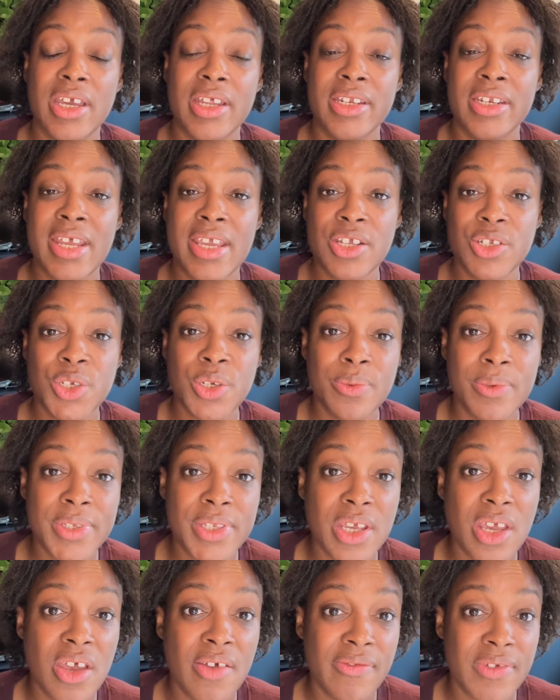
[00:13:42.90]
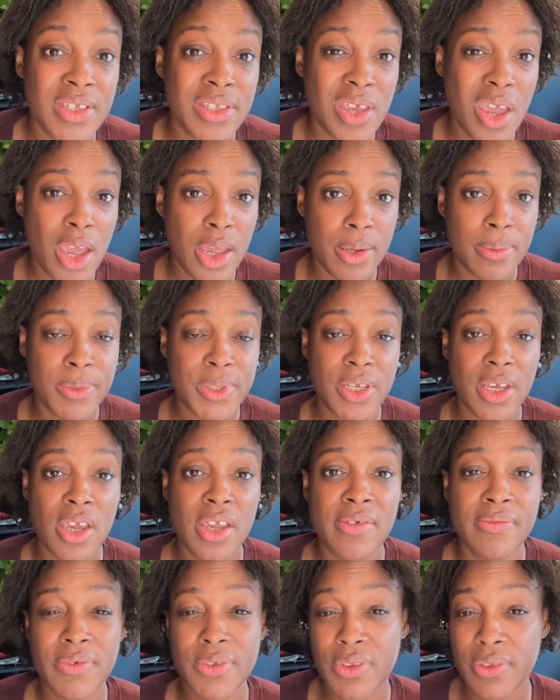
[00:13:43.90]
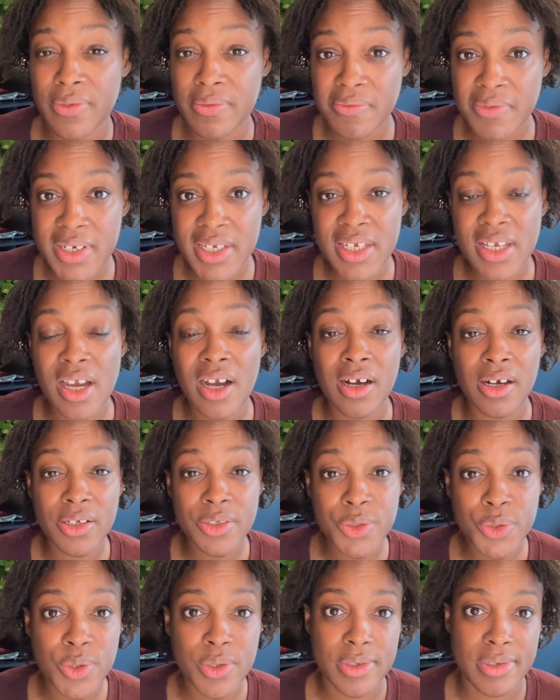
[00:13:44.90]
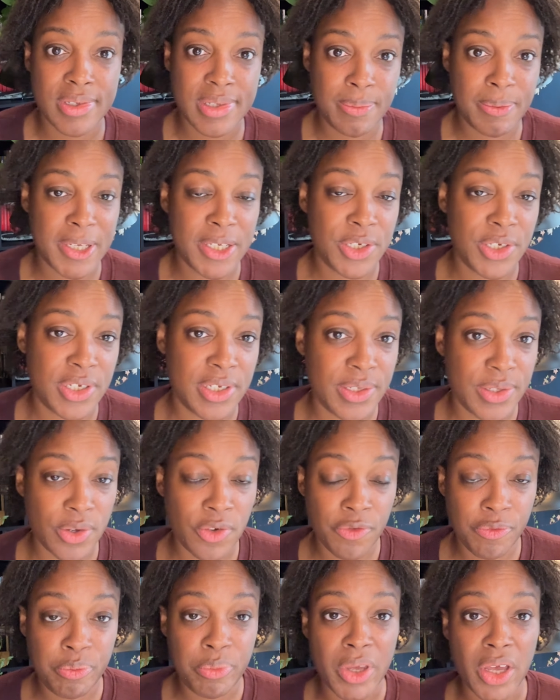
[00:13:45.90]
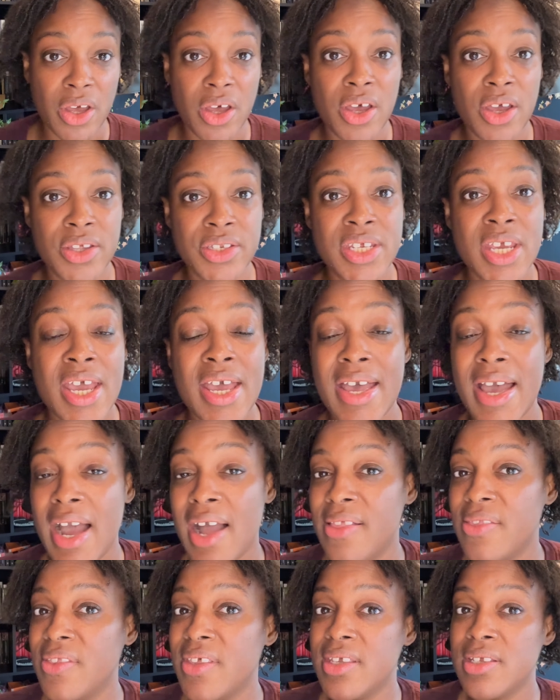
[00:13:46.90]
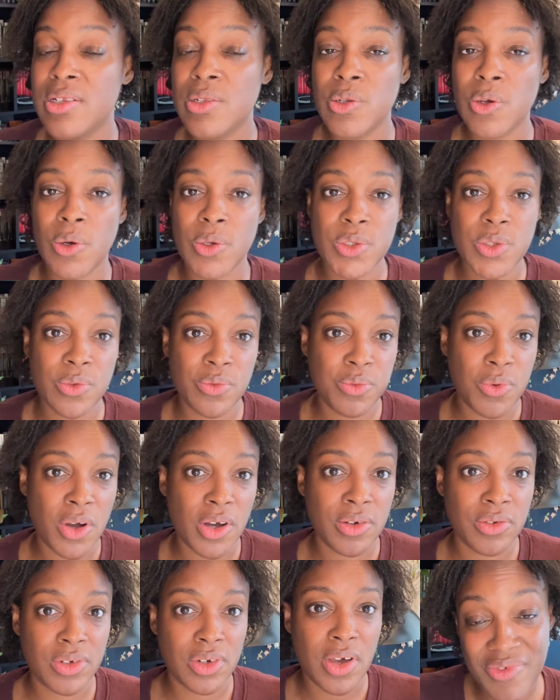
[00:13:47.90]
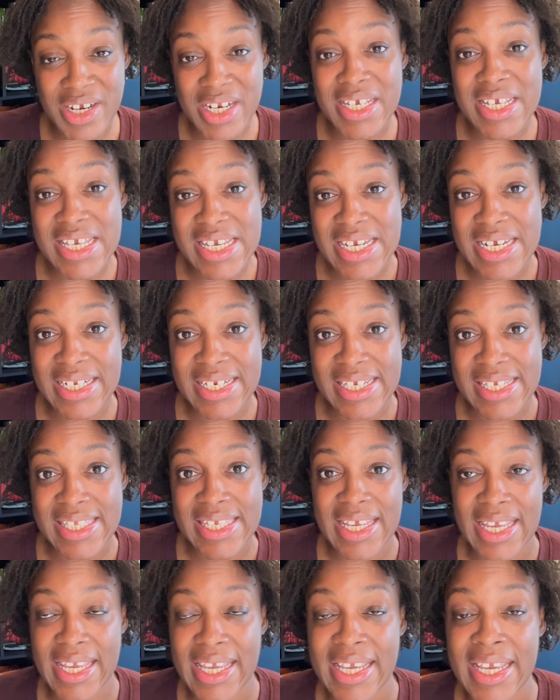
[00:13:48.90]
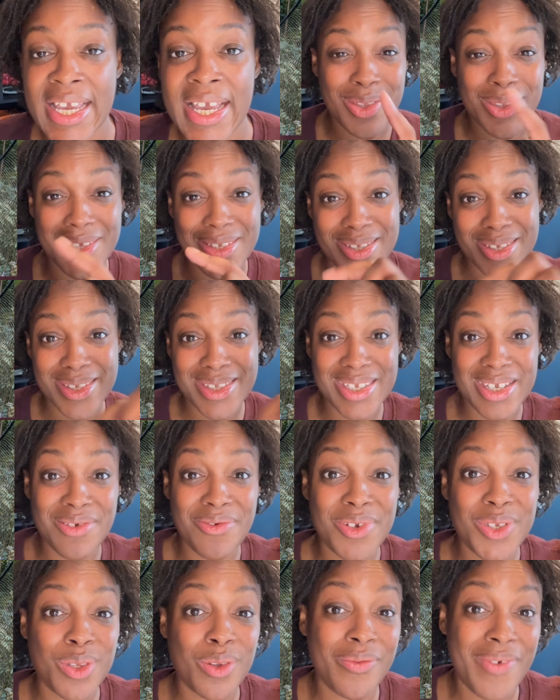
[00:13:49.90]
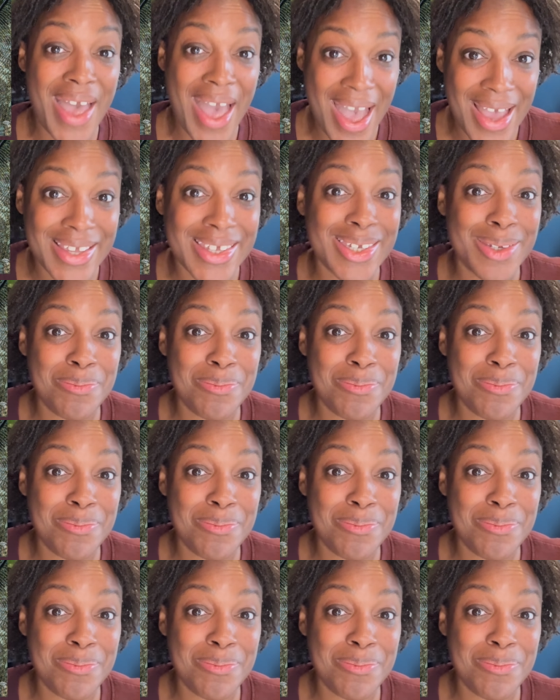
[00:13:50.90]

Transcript: nature reserve is home to over 300 species of bird, and there's lots of wildlife. Really keen to see. There's a series of hanging